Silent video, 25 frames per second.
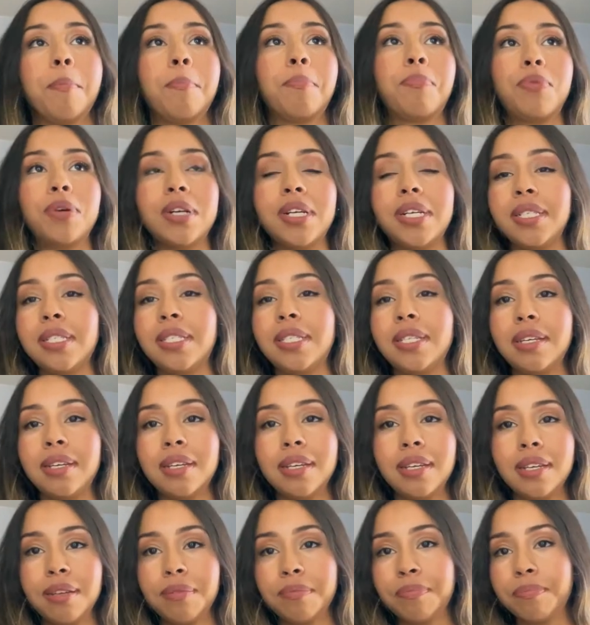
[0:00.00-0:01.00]

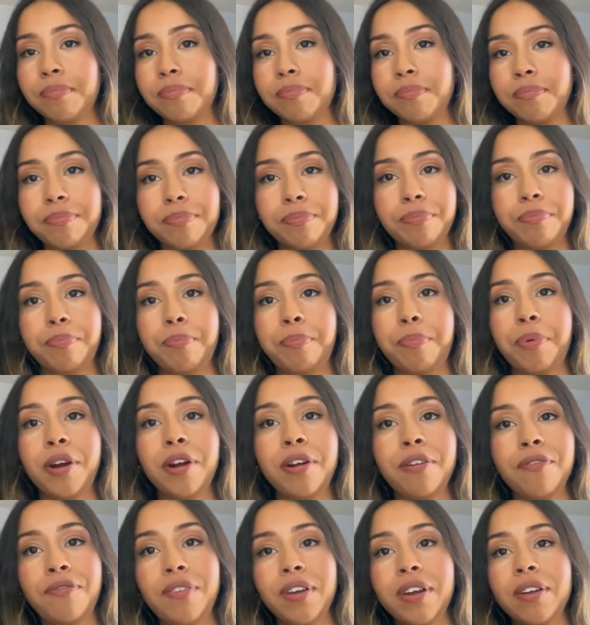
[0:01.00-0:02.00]
Breezy,
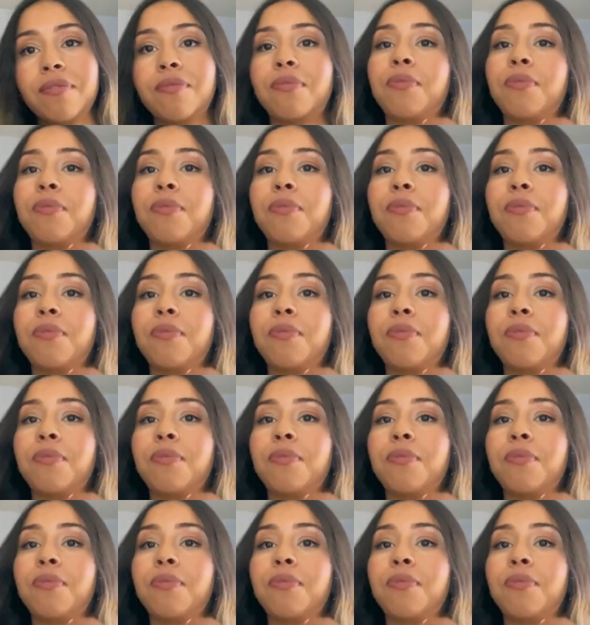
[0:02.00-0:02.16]
perfect